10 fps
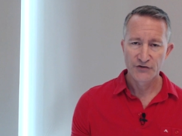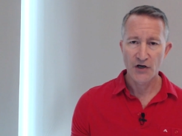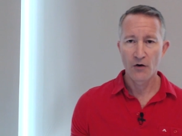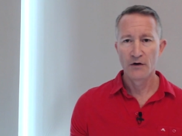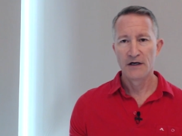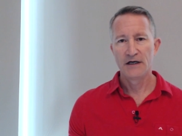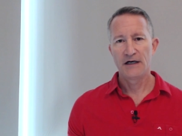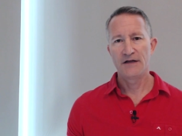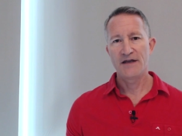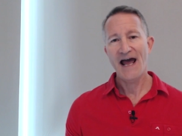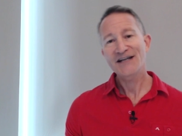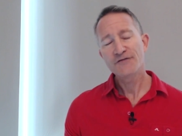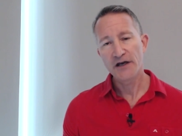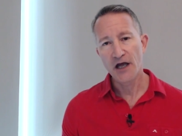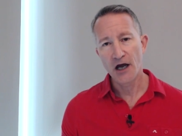So in the
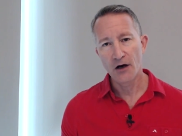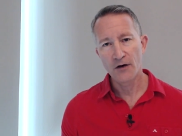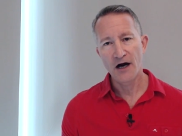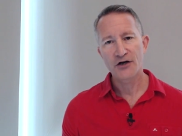next video,